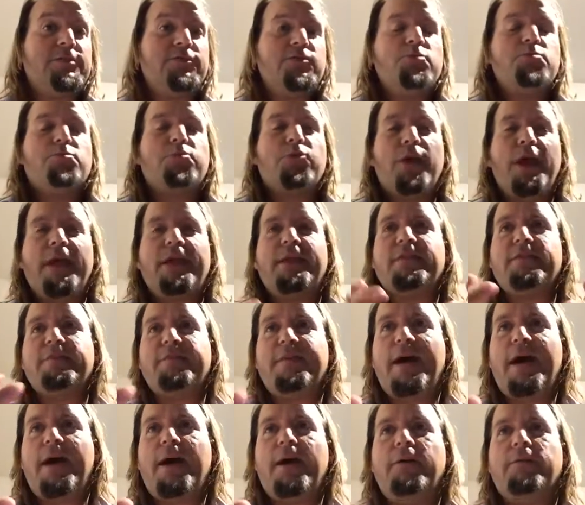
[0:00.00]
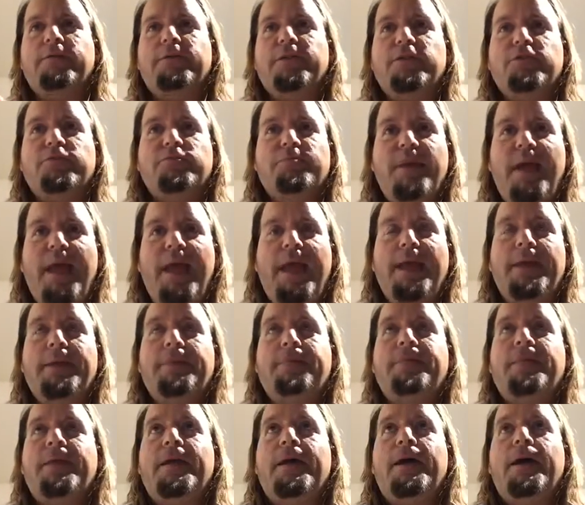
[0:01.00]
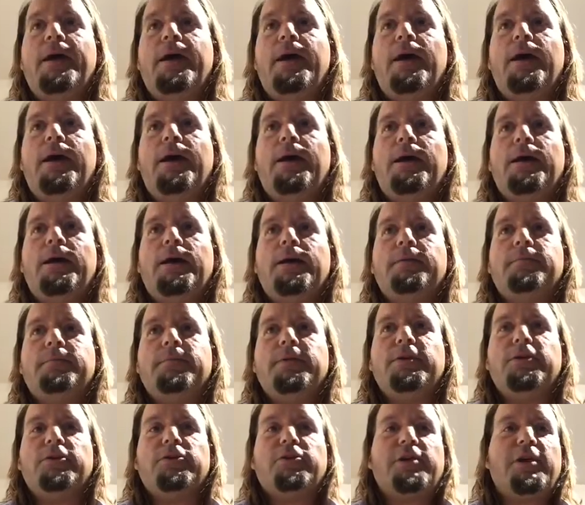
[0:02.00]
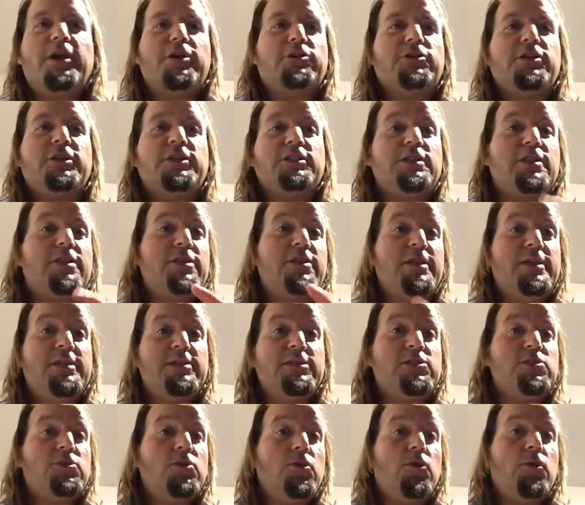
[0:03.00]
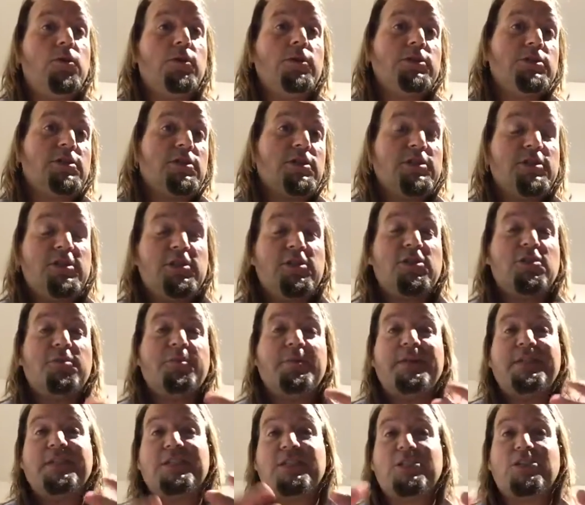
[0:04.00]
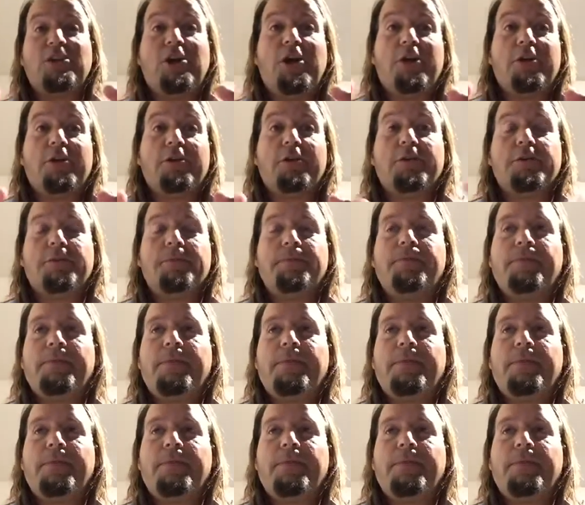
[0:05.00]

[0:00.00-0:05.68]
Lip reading: If you break the vow that you've made, your character gets a thin soul because they're considered to be dishonored.